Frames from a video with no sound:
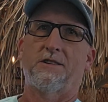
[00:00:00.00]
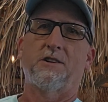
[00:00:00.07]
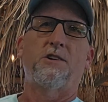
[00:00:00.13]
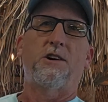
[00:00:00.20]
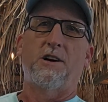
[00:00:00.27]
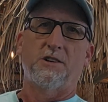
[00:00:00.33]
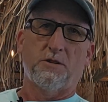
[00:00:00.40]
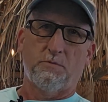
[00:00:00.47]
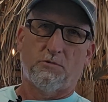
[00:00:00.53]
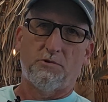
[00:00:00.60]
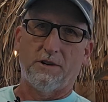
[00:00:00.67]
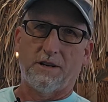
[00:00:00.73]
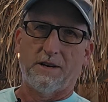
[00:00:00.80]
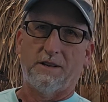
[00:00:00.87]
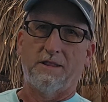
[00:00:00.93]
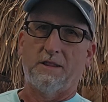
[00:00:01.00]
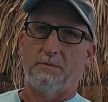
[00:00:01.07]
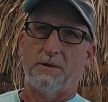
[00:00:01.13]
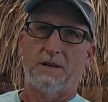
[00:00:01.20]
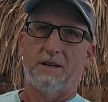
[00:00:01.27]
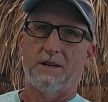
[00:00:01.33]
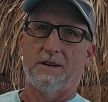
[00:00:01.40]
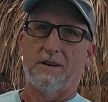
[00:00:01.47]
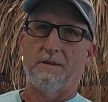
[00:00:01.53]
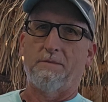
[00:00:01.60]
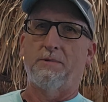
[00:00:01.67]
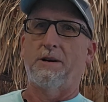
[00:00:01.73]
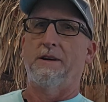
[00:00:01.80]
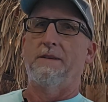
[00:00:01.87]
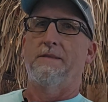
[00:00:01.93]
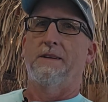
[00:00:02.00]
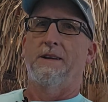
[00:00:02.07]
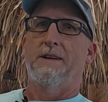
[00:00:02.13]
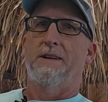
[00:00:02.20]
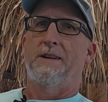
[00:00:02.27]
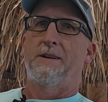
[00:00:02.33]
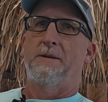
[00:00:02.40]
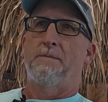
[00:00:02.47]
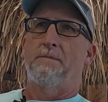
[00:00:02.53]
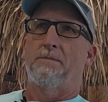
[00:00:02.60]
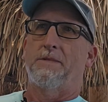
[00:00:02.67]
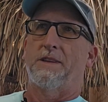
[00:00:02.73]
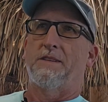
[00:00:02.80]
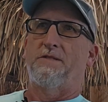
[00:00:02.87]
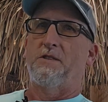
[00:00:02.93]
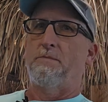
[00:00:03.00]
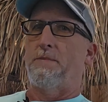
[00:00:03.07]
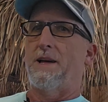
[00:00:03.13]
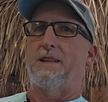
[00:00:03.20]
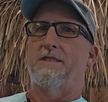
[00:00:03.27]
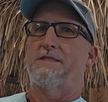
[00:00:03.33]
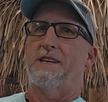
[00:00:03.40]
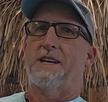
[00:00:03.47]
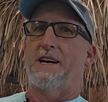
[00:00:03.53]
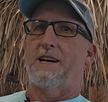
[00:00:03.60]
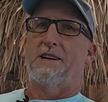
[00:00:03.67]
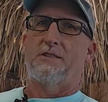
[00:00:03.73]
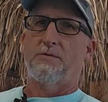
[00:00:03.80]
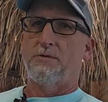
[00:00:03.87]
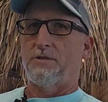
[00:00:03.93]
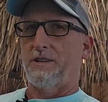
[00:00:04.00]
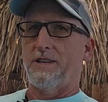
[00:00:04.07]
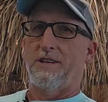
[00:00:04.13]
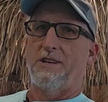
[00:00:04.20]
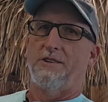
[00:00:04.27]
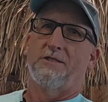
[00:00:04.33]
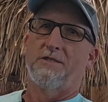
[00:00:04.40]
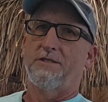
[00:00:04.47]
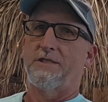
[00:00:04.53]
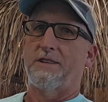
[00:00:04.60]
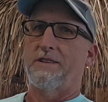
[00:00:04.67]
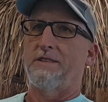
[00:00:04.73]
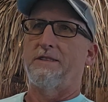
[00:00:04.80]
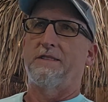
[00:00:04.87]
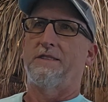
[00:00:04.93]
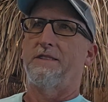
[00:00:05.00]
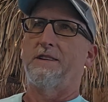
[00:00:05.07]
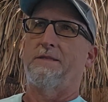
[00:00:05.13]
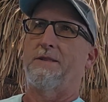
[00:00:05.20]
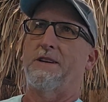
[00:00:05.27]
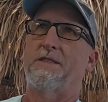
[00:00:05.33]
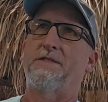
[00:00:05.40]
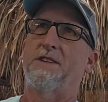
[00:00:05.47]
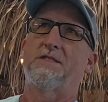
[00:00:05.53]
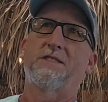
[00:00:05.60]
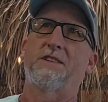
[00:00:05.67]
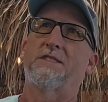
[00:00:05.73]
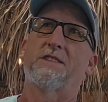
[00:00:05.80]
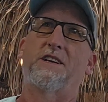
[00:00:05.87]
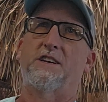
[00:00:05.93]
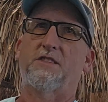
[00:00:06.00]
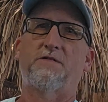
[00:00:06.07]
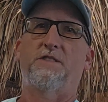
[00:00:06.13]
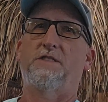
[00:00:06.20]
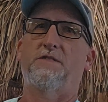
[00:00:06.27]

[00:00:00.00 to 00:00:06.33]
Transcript: cost point in the beginning, but if you balance that out over the years, and I mean, if these things last